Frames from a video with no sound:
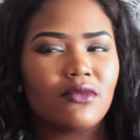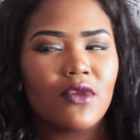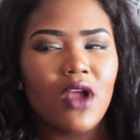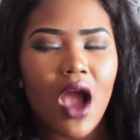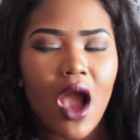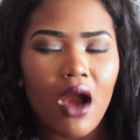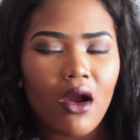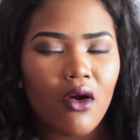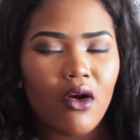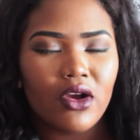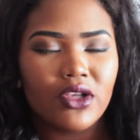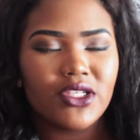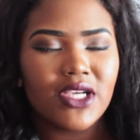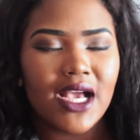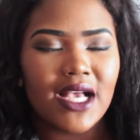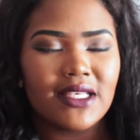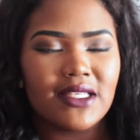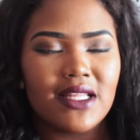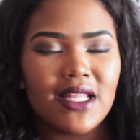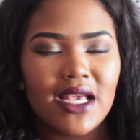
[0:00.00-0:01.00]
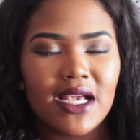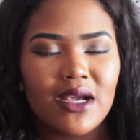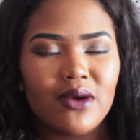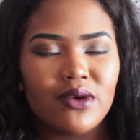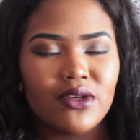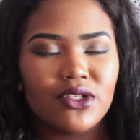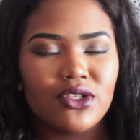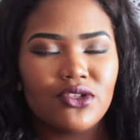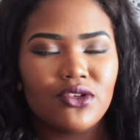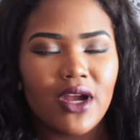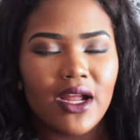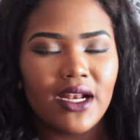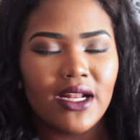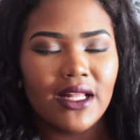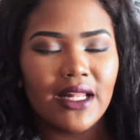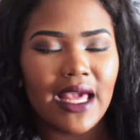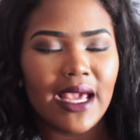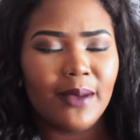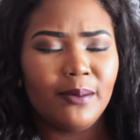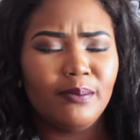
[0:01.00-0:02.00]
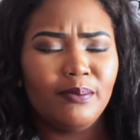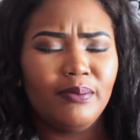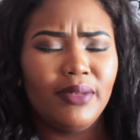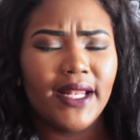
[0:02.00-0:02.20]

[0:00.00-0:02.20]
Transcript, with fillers: cockroach ass nigga was trying to like